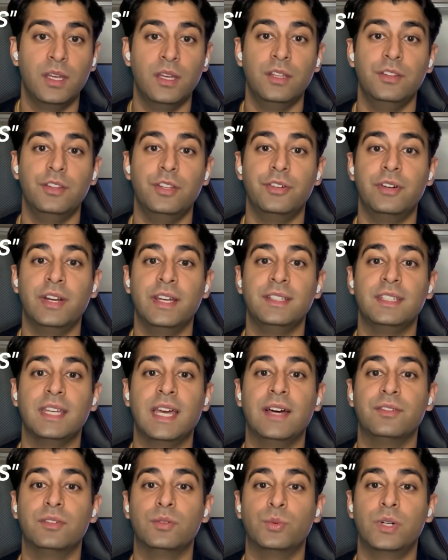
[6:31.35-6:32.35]
the right to
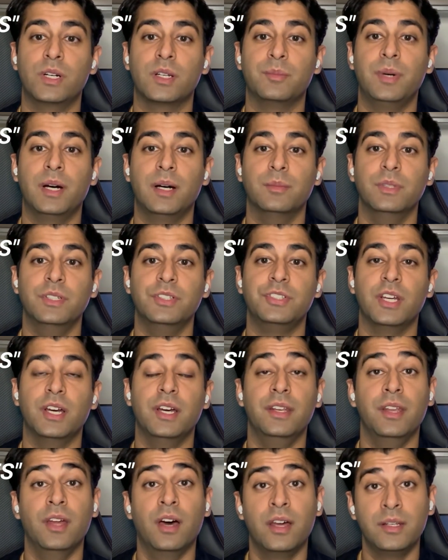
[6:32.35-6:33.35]
have a work published
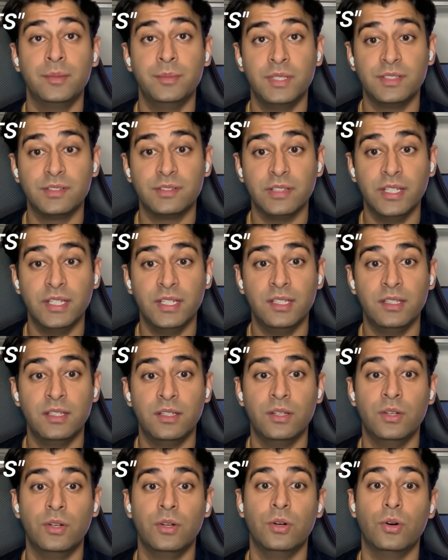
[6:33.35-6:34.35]
anonymously
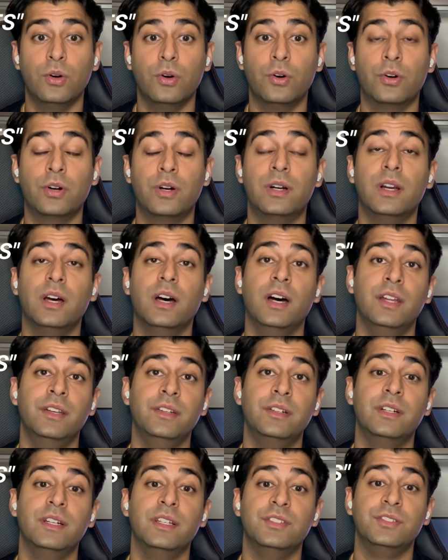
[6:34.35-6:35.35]
or
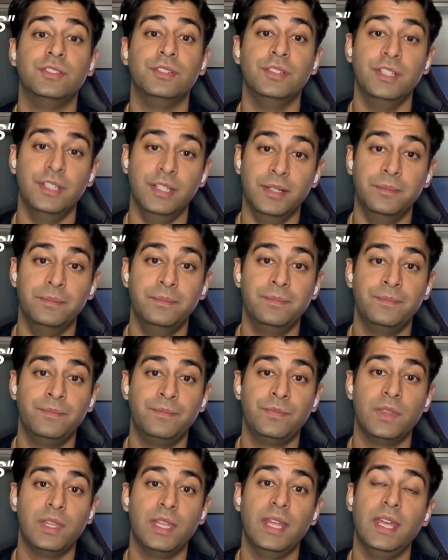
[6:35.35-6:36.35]
under a pseudonym,
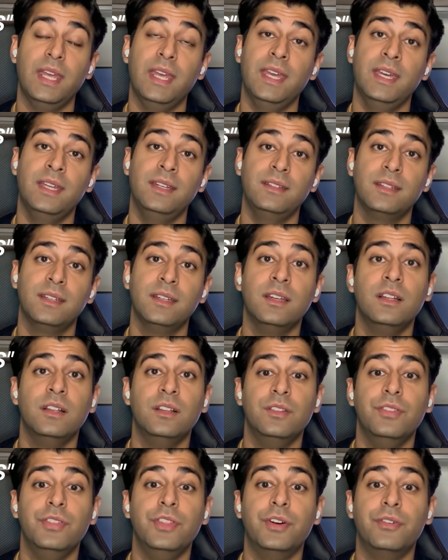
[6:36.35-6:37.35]
and
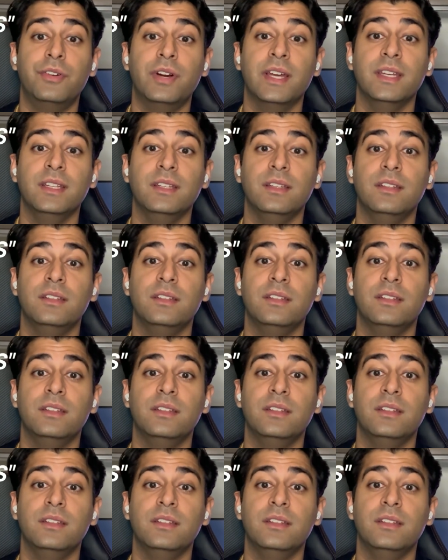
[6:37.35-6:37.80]
the right